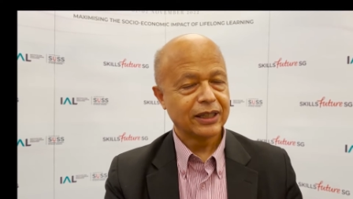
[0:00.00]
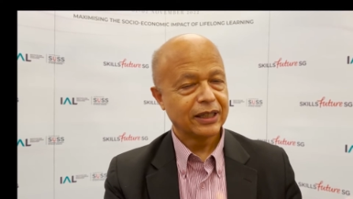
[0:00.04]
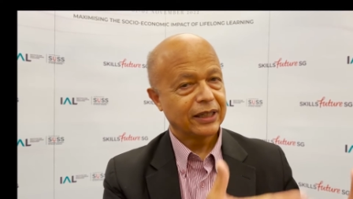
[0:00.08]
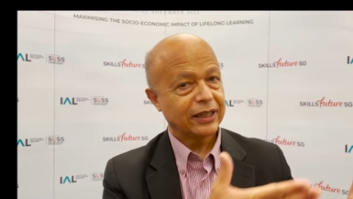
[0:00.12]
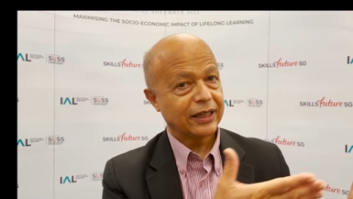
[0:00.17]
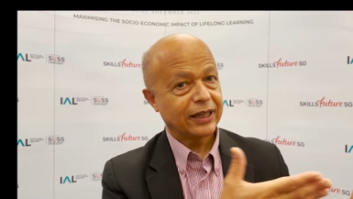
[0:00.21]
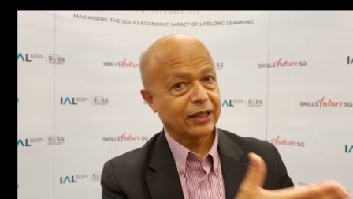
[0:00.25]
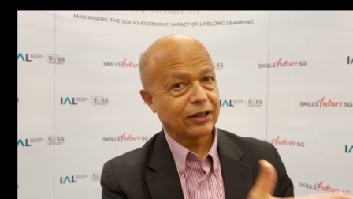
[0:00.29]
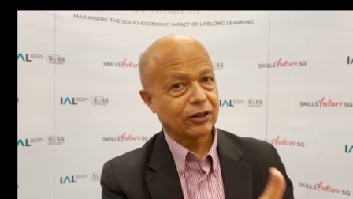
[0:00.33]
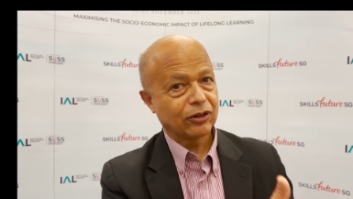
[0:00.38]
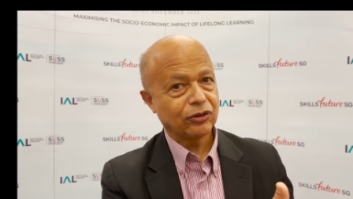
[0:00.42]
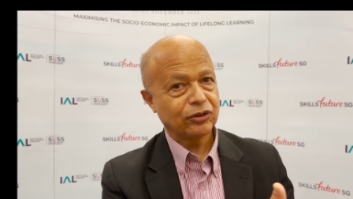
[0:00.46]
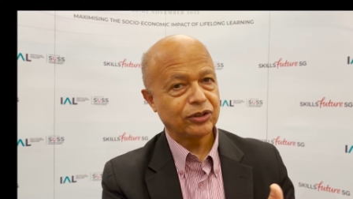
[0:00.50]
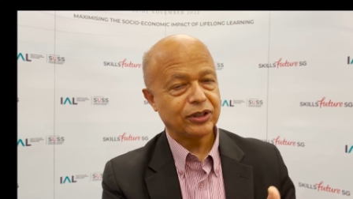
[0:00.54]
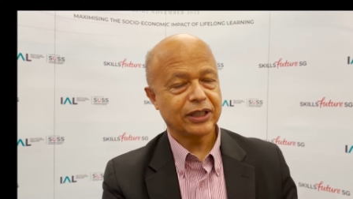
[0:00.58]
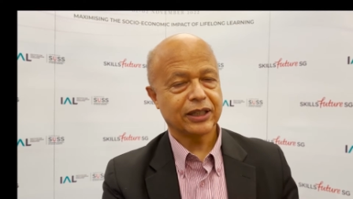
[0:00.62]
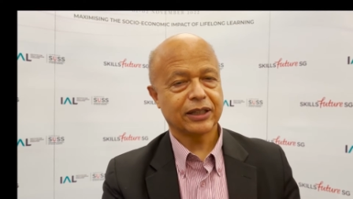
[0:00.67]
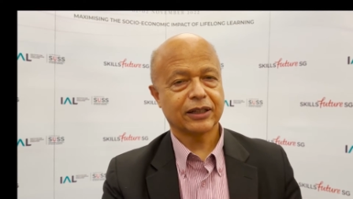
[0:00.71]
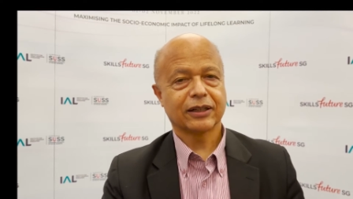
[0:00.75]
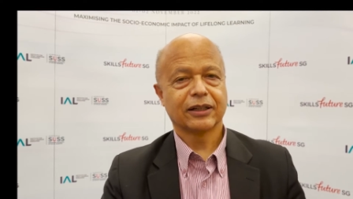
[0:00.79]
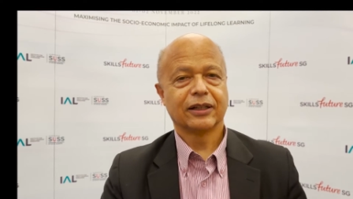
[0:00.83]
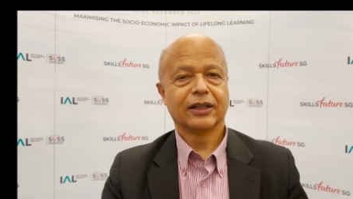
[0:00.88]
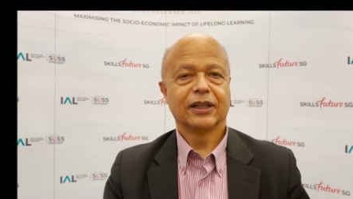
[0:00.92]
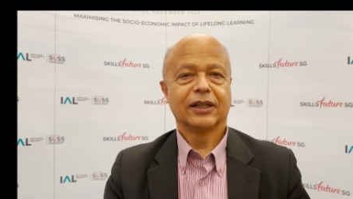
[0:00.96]

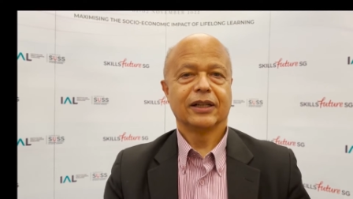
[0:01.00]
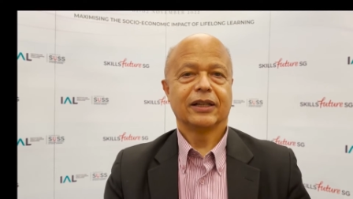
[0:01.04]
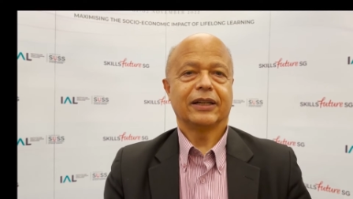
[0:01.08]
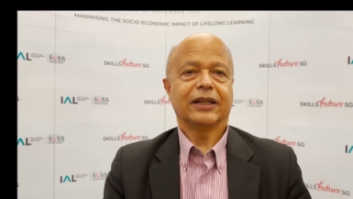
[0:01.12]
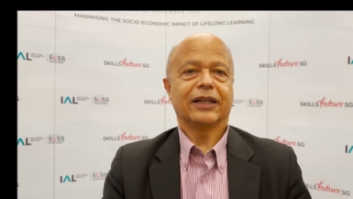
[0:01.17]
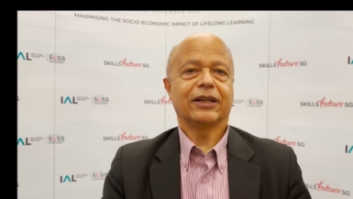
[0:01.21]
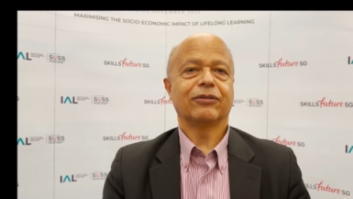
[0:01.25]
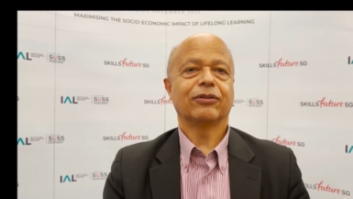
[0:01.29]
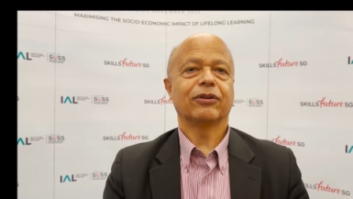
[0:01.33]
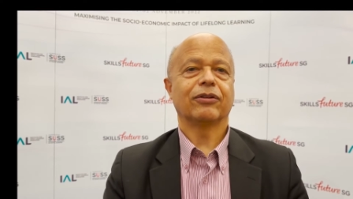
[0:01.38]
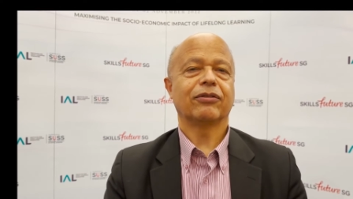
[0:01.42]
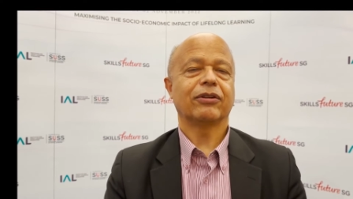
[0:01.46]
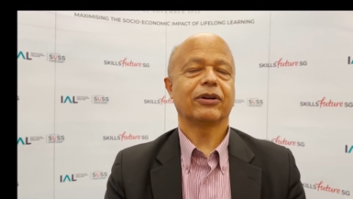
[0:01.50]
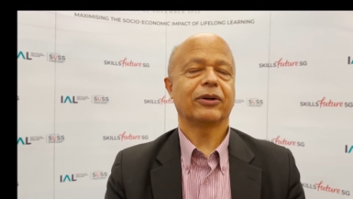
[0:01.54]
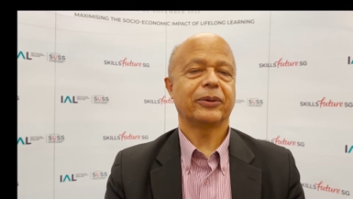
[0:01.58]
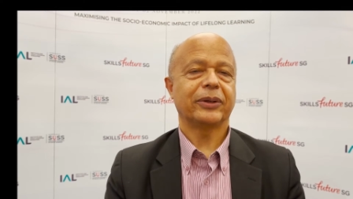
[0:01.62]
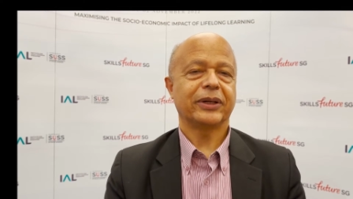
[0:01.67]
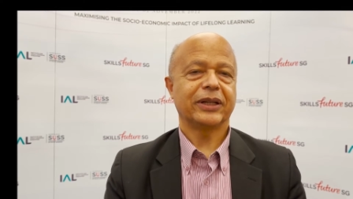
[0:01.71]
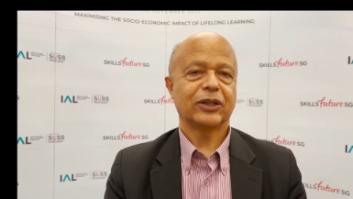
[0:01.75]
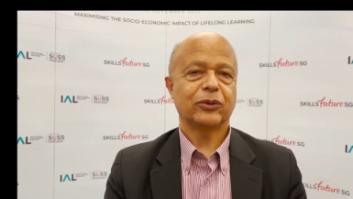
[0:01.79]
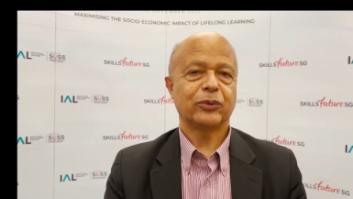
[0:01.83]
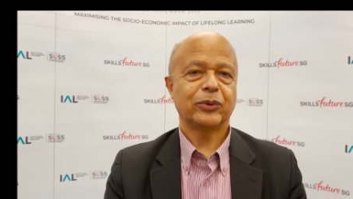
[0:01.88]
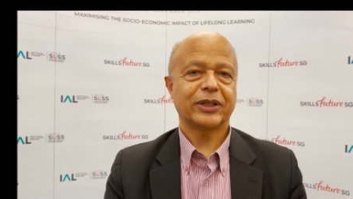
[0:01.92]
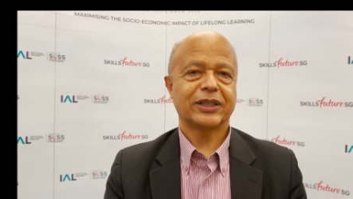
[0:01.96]
including in the
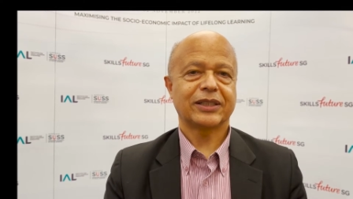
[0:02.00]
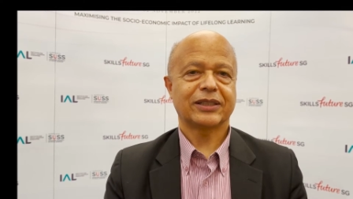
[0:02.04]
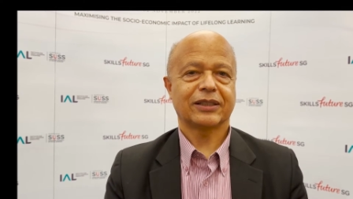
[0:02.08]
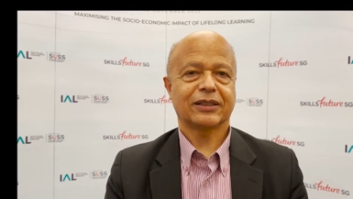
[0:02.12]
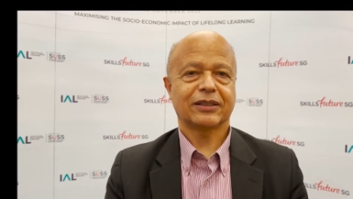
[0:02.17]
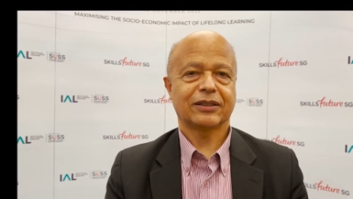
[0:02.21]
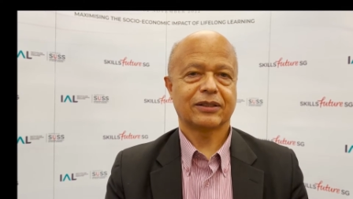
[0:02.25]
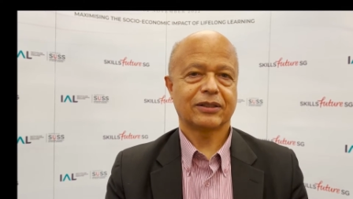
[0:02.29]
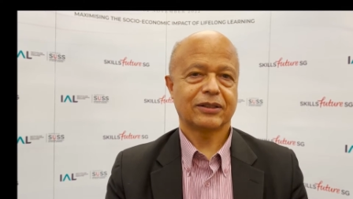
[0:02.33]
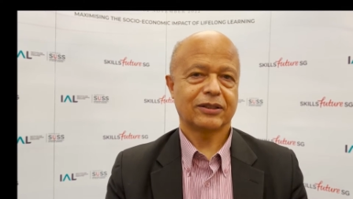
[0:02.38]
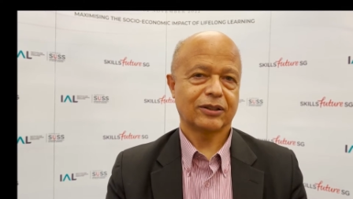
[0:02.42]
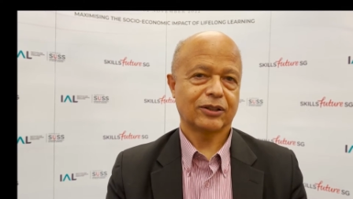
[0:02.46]
very recent